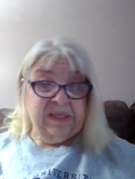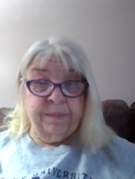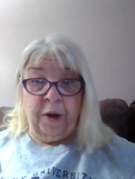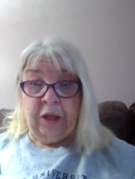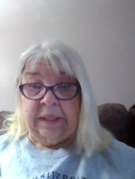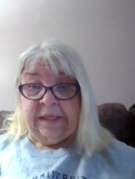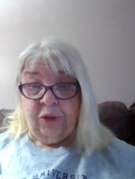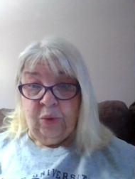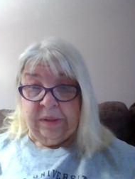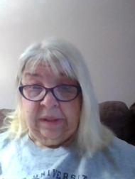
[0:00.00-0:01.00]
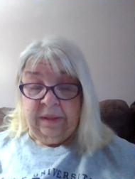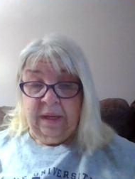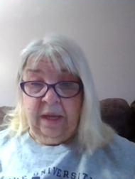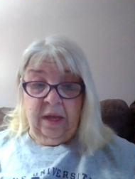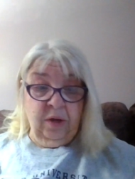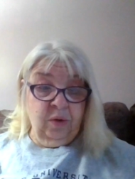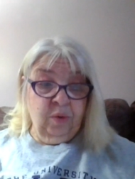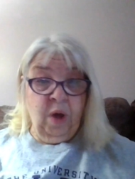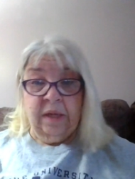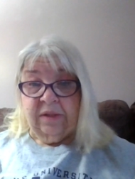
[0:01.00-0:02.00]
with Sparkly Susan,
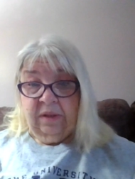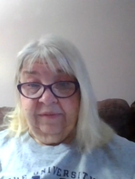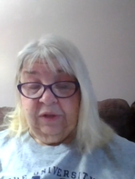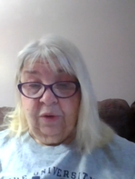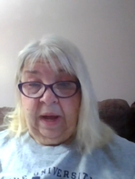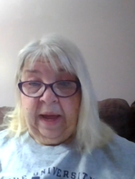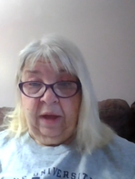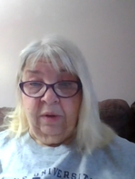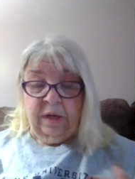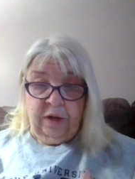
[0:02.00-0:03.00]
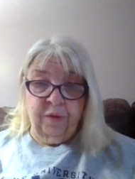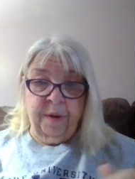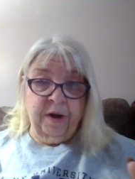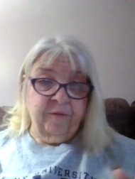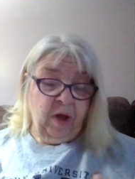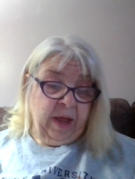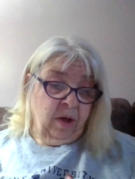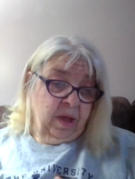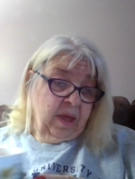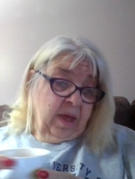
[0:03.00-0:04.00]
who also lives in Ohio in another part of
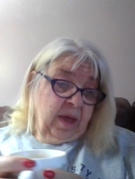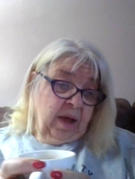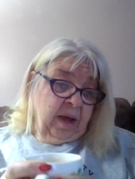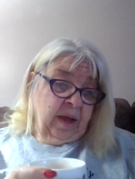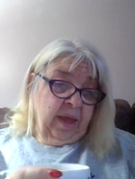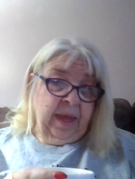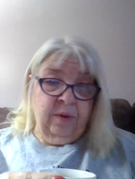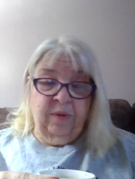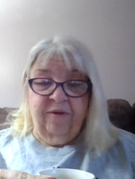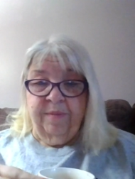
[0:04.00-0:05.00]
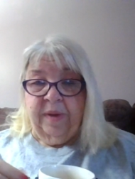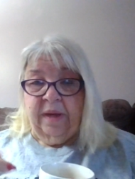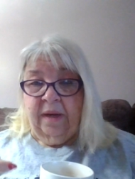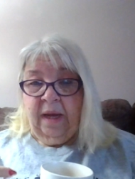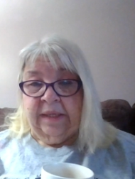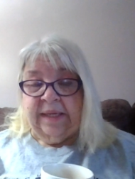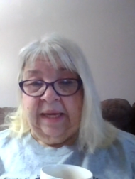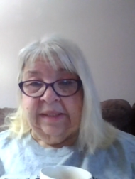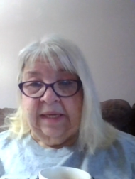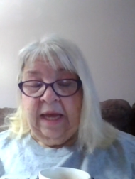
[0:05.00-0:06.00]
Ohio. Uh, and we've been uh,
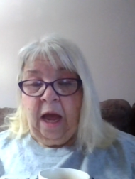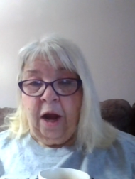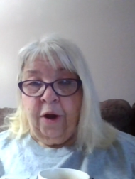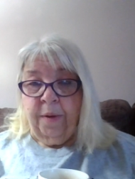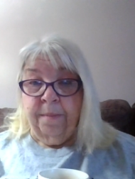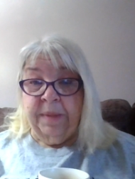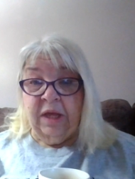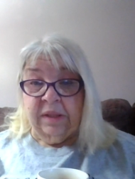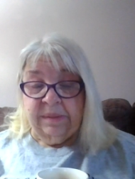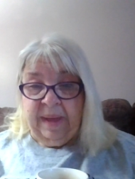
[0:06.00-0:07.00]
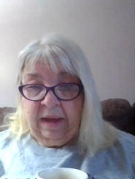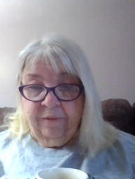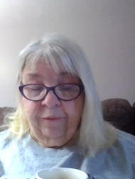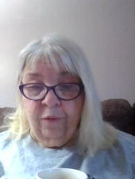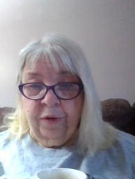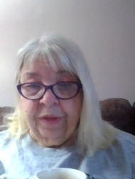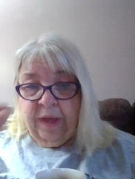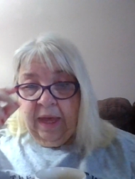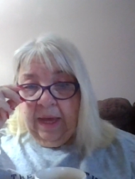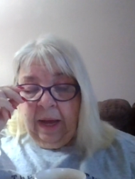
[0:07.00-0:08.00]
texting our meals back and forth,
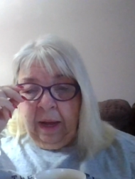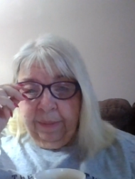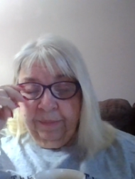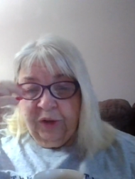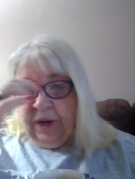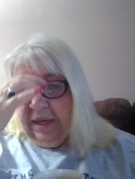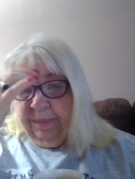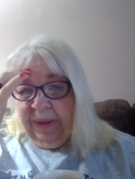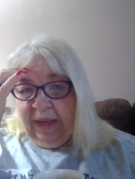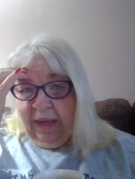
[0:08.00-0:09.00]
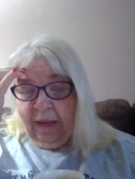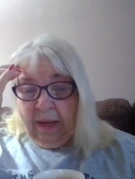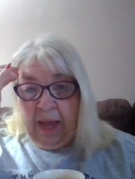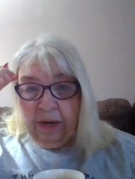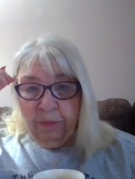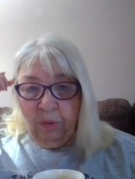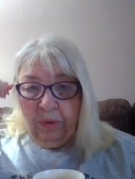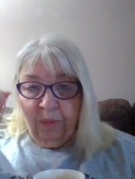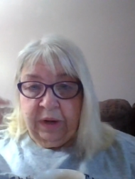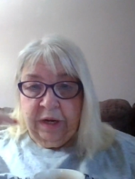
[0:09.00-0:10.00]
uh, trying to be accountable
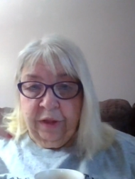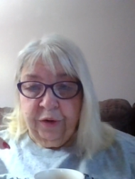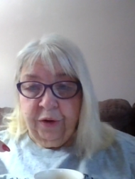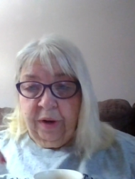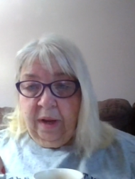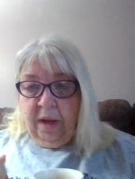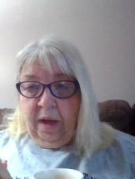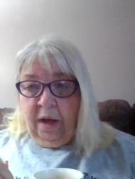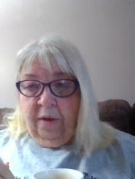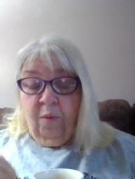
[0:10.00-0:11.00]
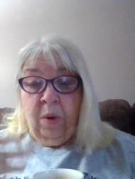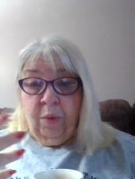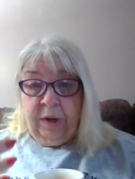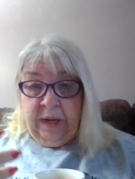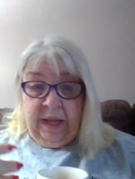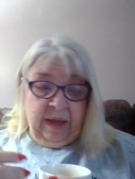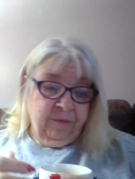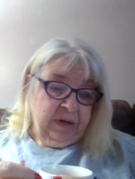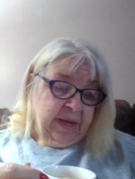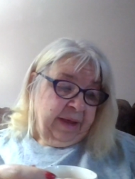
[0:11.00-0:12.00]
with one another, uh, what we're eating
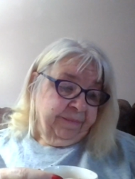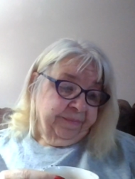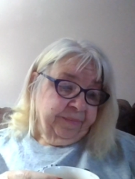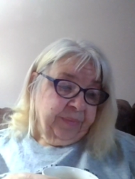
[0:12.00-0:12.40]
every day.